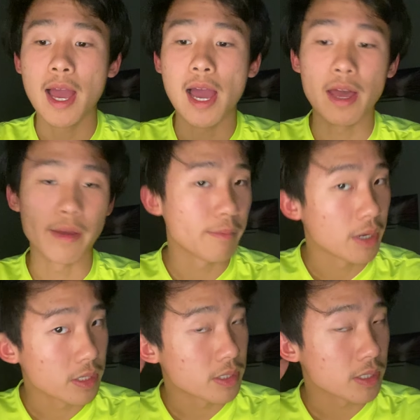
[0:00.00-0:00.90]

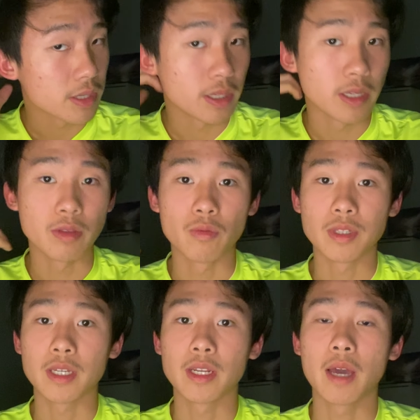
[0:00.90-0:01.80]
But then
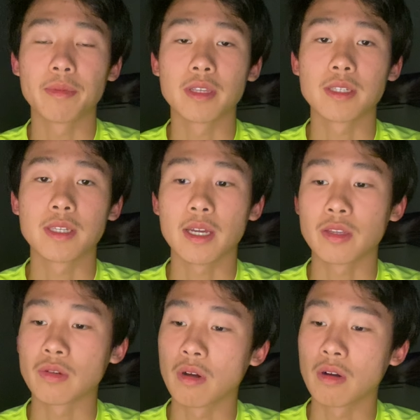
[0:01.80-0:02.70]
what's going to happen is
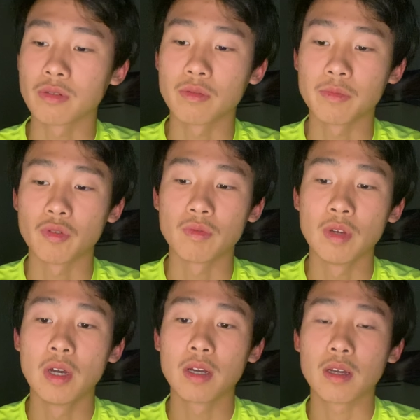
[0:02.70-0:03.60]
that your autoimmune
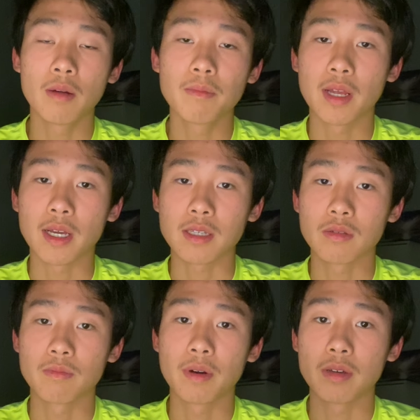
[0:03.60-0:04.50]
complex,
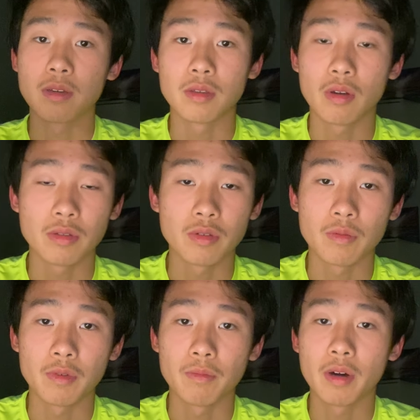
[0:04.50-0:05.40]
your
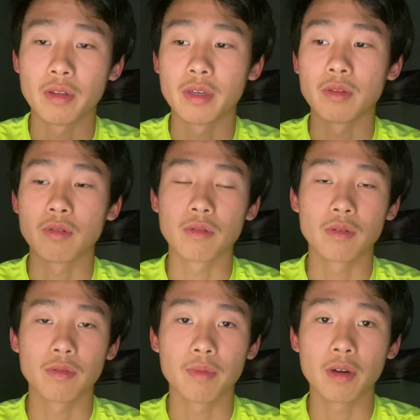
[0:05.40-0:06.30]
autoimmune body in
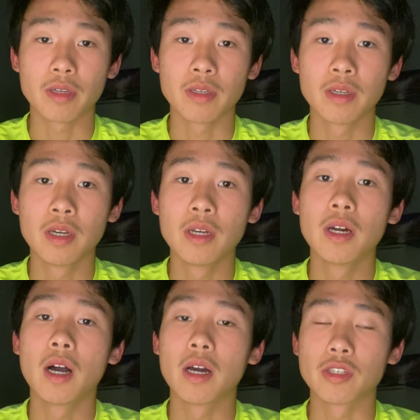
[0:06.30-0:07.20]
your body
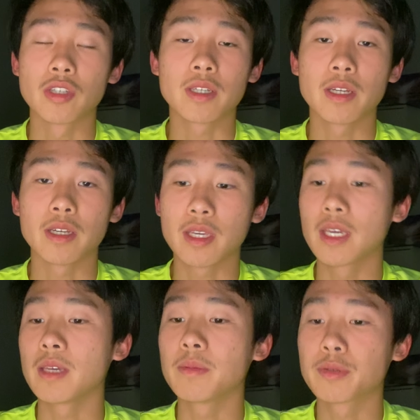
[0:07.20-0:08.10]
are just gonna
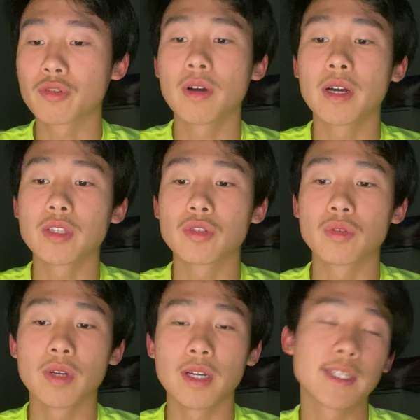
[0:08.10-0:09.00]
keep trying
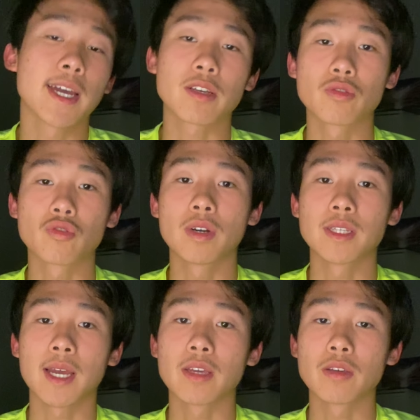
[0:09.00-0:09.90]
to attack your
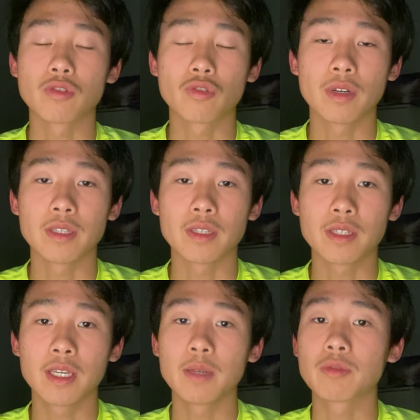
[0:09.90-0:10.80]
joint, and your joint is
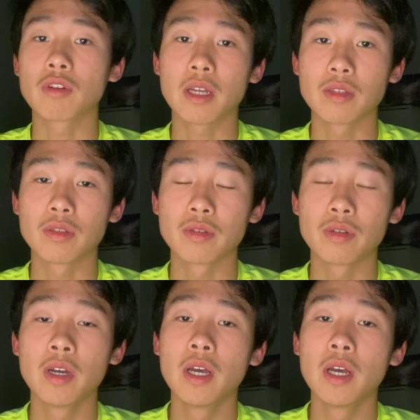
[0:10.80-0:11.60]
keep trying to